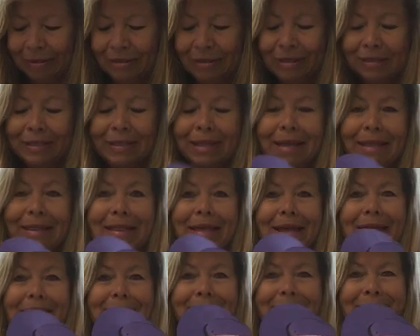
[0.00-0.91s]
Just like
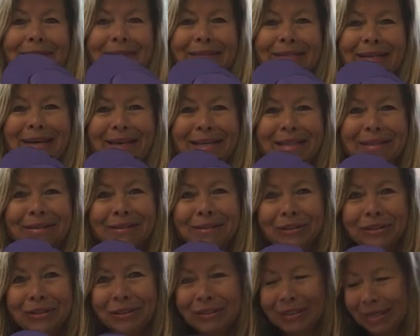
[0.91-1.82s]
that, and
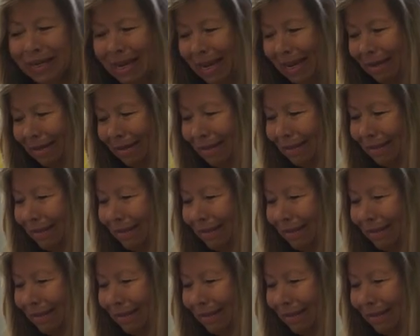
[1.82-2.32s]
there's your snake.